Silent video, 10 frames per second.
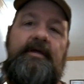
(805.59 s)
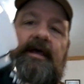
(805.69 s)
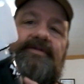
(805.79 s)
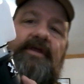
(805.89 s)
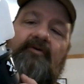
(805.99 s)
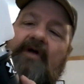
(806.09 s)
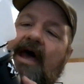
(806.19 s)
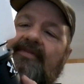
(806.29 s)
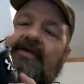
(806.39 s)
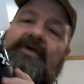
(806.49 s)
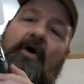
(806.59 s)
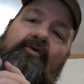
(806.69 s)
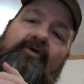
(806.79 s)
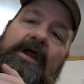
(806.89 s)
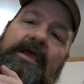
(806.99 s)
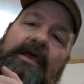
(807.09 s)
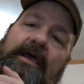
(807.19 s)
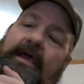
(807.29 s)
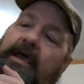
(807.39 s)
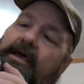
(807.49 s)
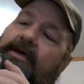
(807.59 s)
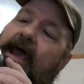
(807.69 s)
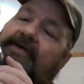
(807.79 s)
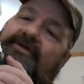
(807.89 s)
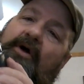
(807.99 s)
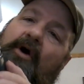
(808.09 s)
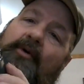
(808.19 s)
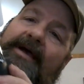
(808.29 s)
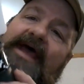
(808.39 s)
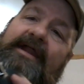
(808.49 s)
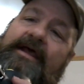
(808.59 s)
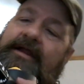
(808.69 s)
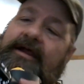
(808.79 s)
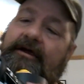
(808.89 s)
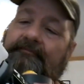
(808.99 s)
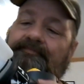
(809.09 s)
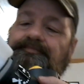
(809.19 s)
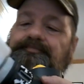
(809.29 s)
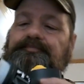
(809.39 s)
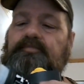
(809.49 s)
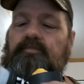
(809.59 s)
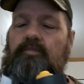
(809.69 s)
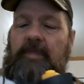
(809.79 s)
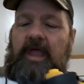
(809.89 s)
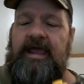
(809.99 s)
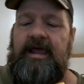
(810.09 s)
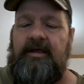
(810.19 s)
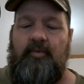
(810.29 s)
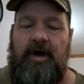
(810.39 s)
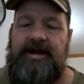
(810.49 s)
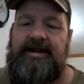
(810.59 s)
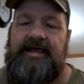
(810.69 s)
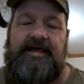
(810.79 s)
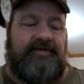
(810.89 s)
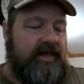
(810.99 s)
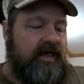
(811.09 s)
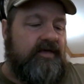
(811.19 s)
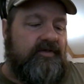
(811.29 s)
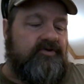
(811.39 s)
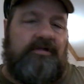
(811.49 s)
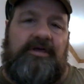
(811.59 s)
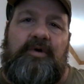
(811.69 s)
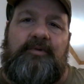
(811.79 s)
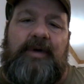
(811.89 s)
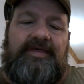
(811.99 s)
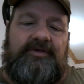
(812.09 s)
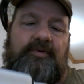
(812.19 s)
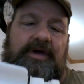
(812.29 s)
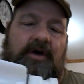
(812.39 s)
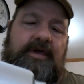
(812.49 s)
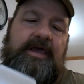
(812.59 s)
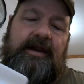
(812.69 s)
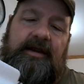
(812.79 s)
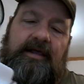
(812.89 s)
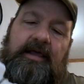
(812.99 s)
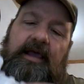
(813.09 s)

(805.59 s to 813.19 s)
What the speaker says: That's not right. This O-ring has to go all the way down in here. And what it is, there's only one way this will go in.